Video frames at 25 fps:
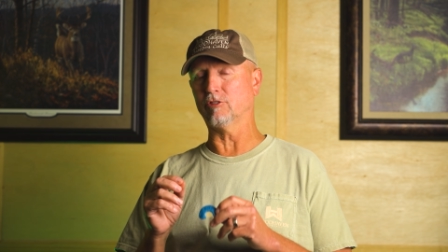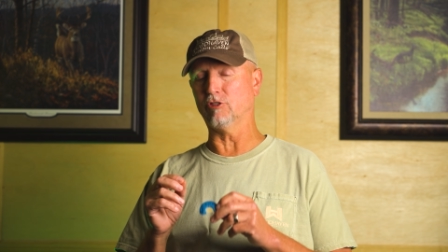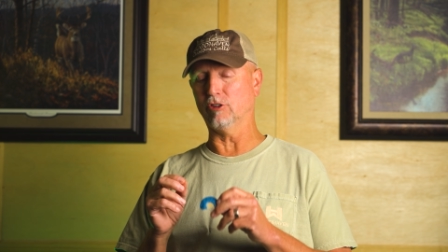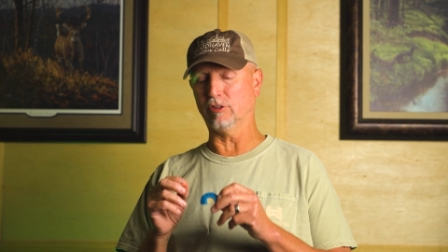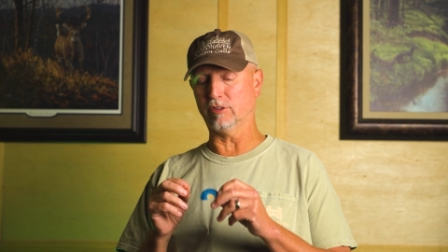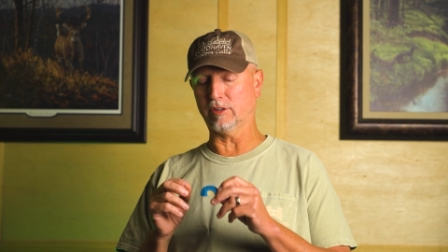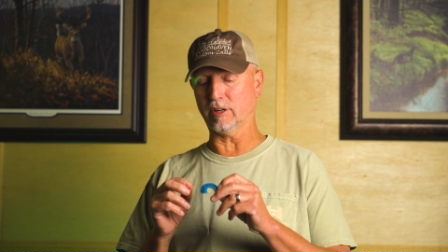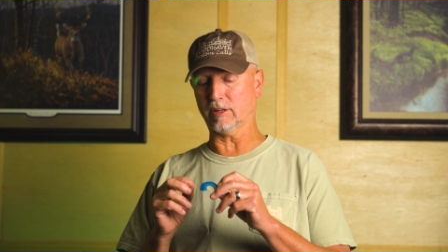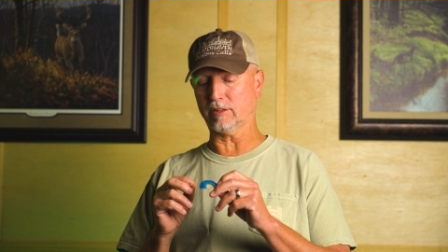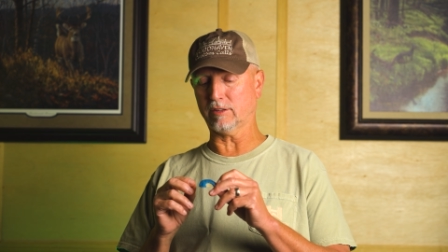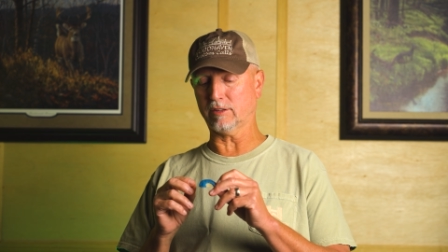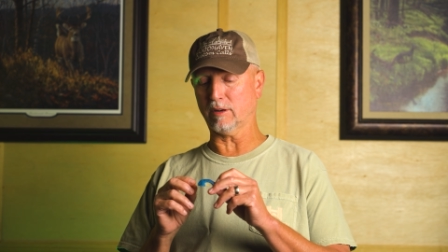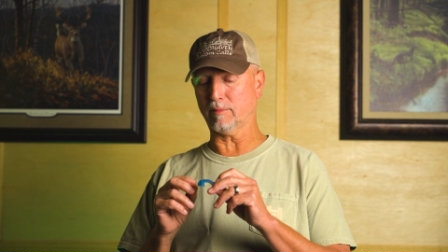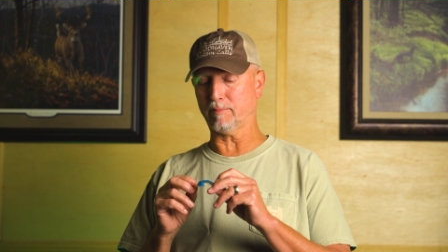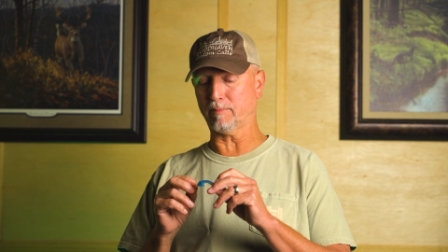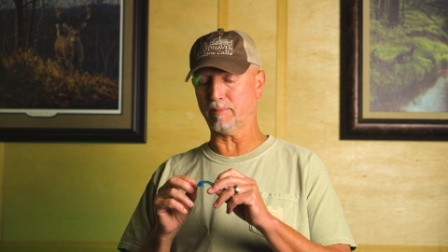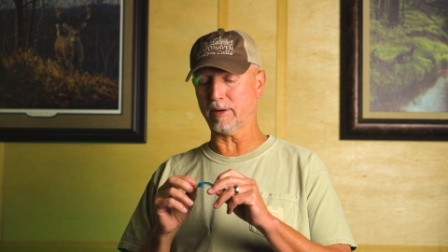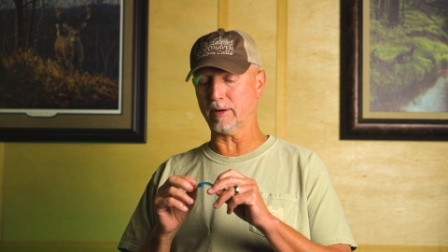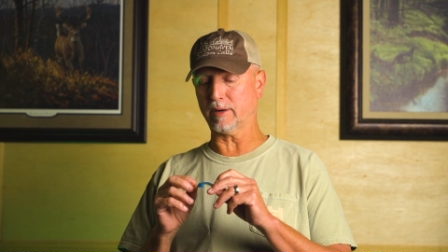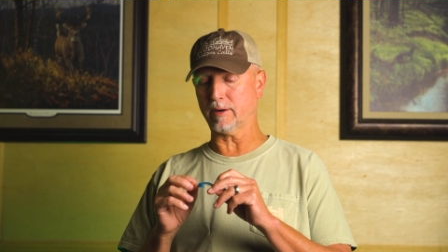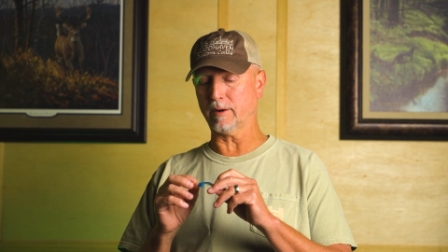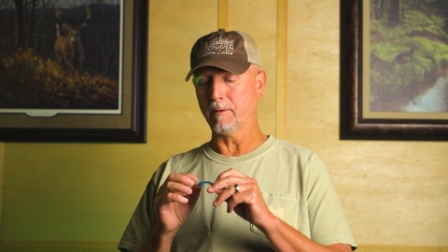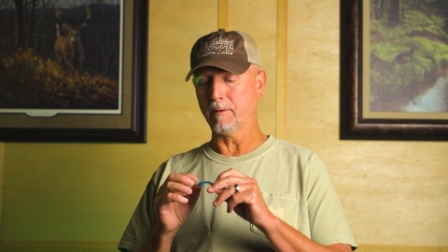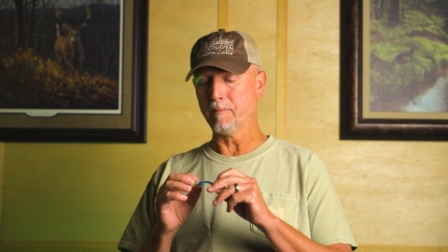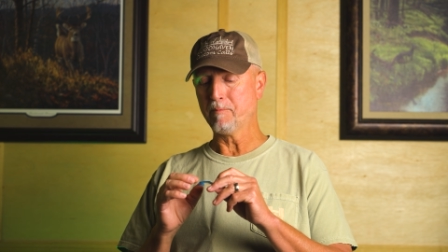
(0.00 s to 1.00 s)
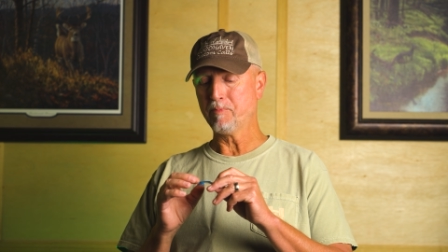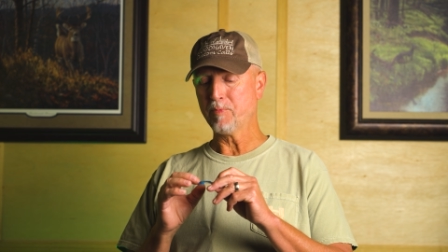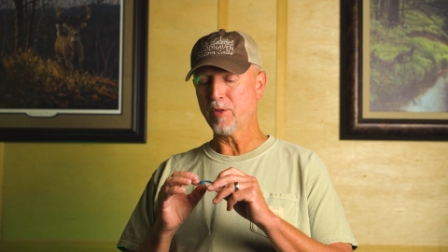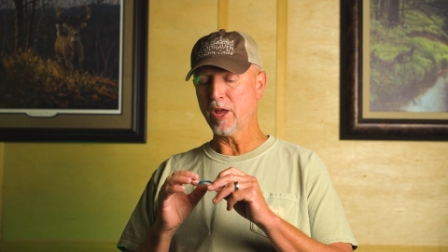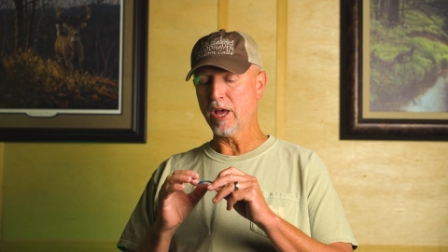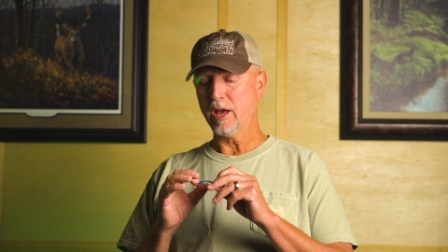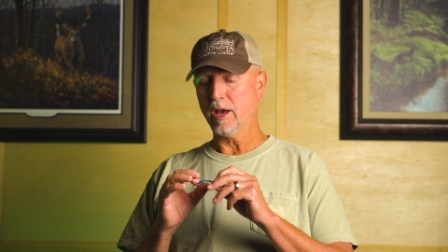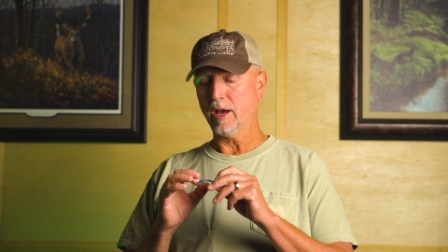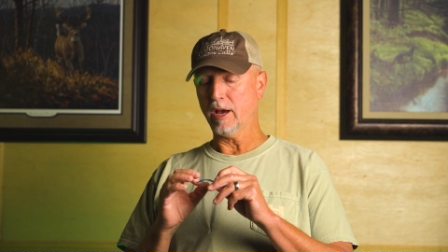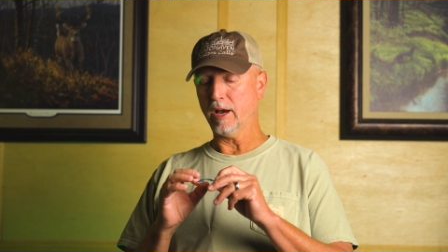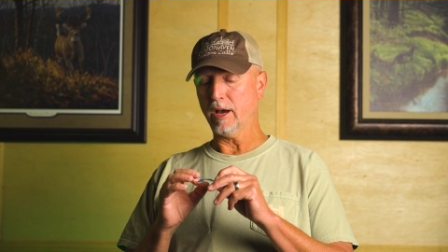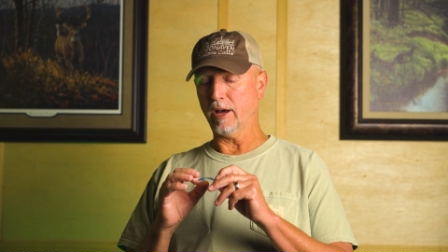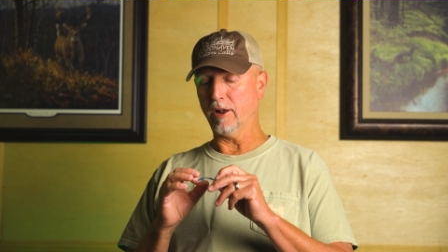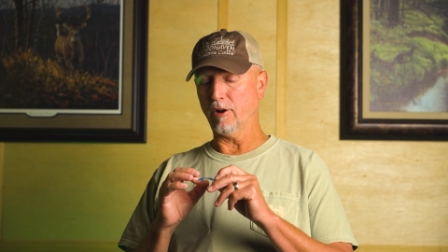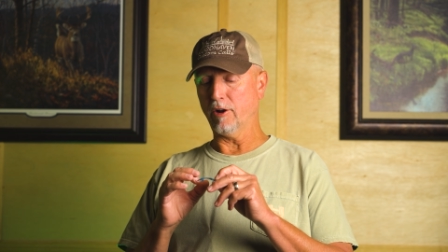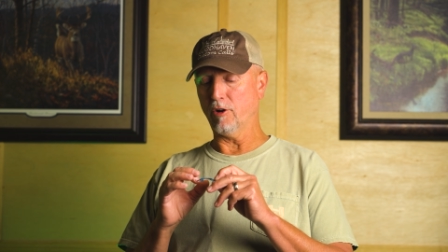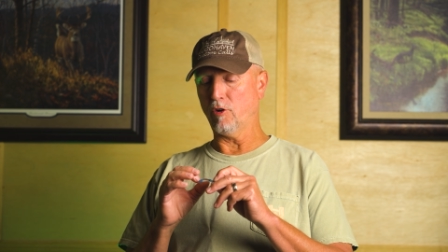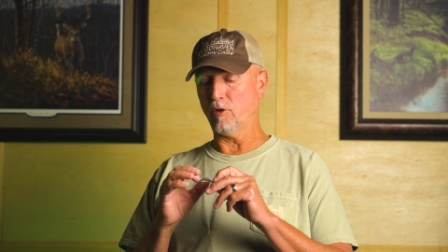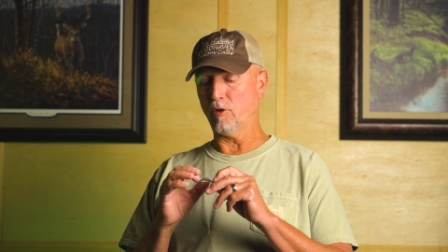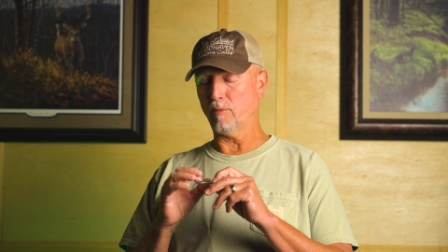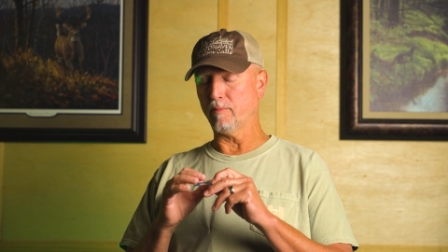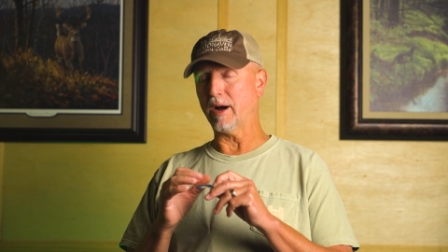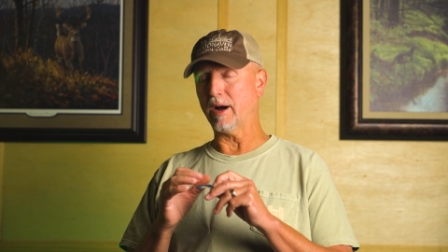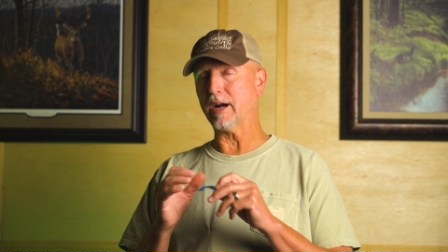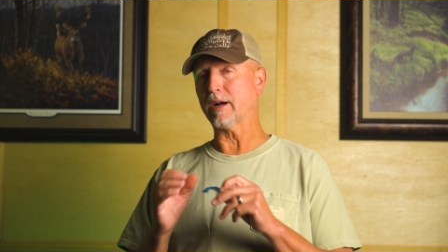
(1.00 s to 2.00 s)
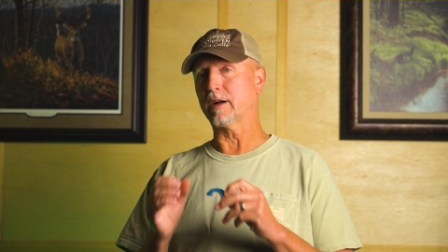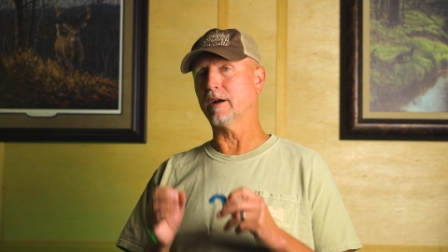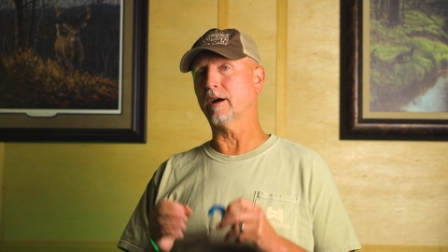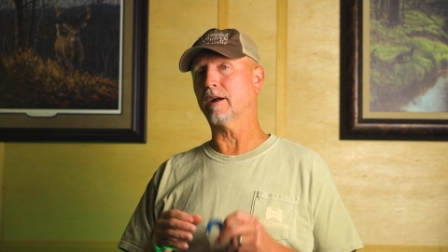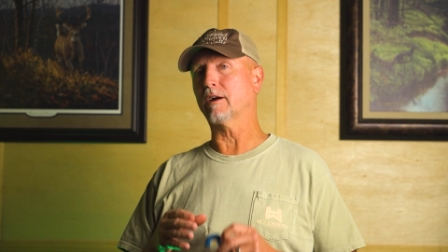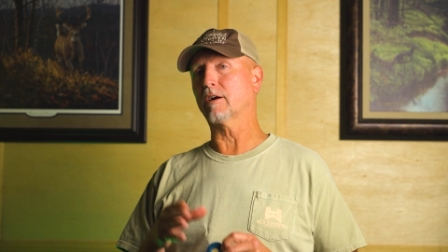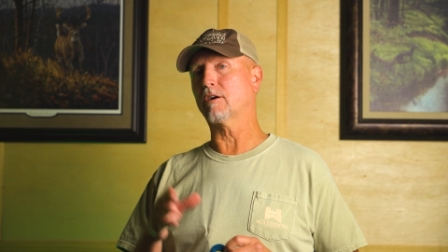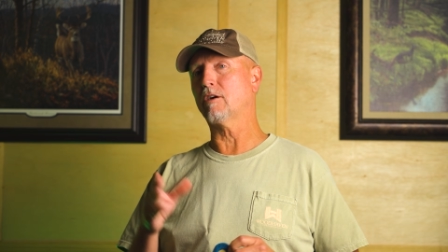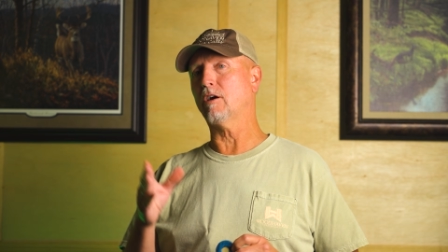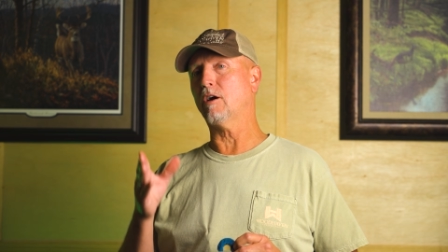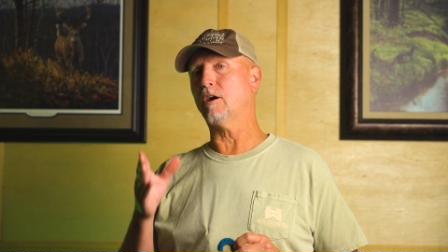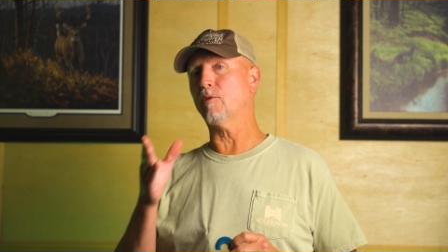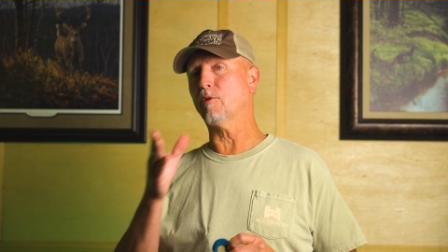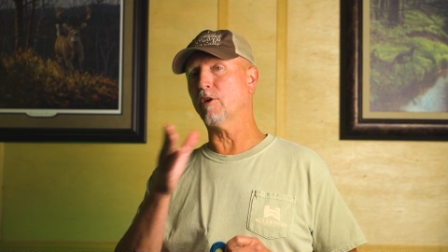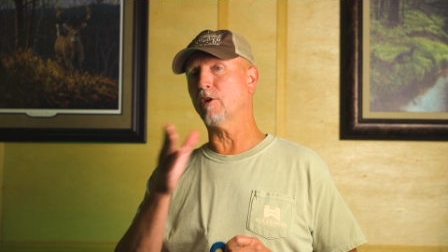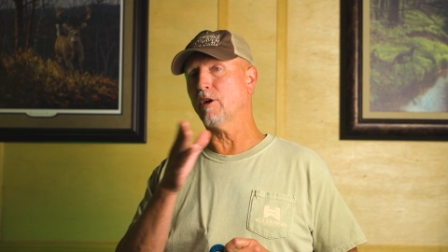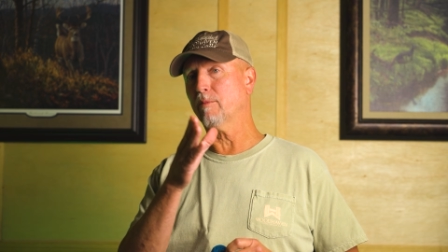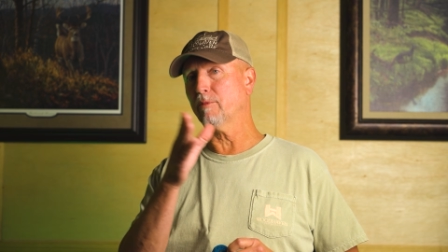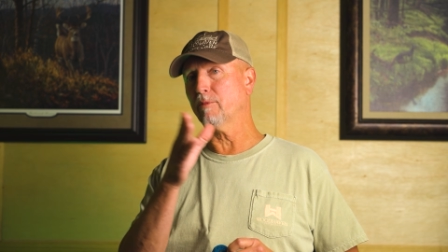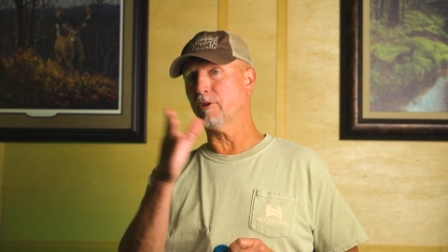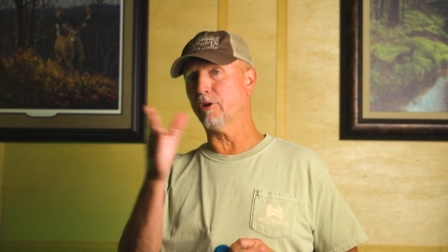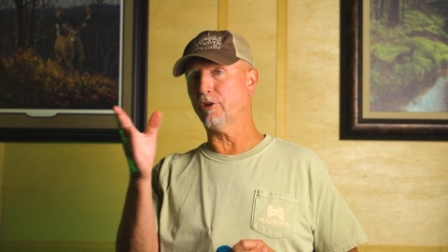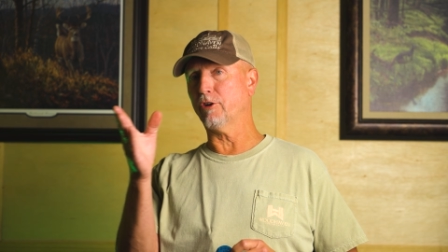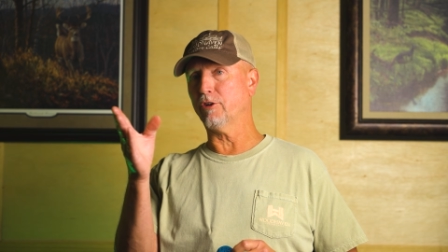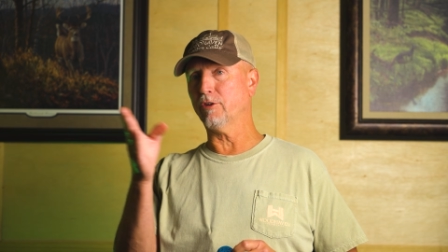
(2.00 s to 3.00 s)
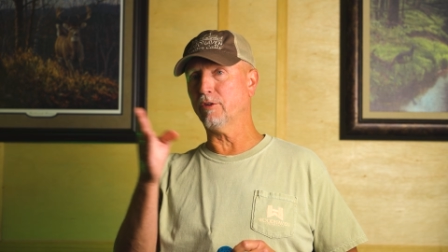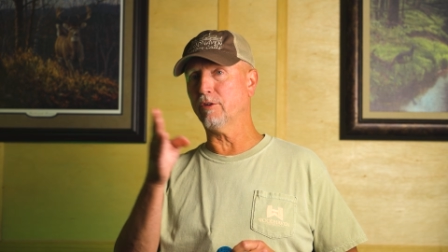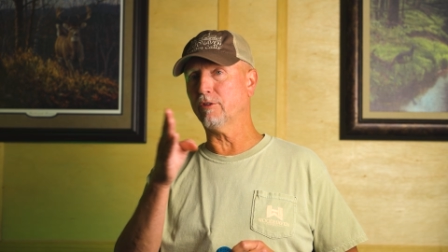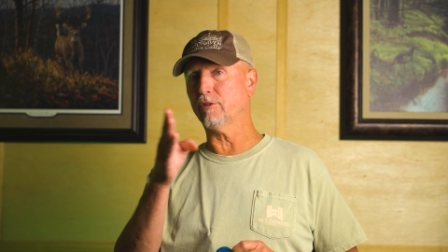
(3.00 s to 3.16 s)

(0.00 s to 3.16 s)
She sits up there, and on my cutter call, what I'm going to do